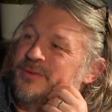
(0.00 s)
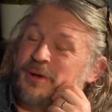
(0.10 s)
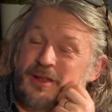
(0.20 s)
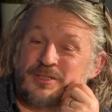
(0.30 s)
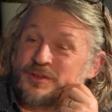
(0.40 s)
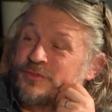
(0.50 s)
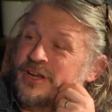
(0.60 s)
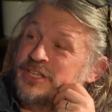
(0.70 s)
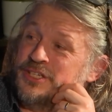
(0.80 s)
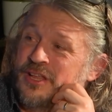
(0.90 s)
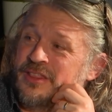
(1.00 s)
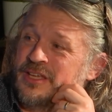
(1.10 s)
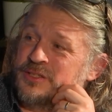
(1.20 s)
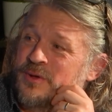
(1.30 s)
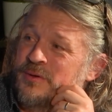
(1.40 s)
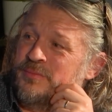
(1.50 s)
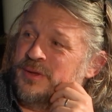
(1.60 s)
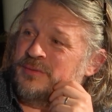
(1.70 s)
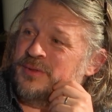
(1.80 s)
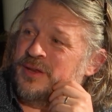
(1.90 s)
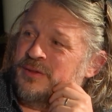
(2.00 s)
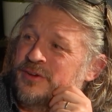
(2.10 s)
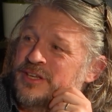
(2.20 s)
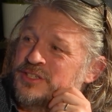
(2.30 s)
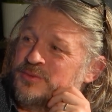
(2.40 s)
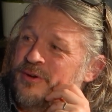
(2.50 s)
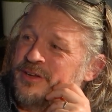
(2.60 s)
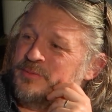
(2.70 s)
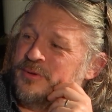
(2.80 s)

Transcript: partly because of religion, I think, as well, but you know, religious worries.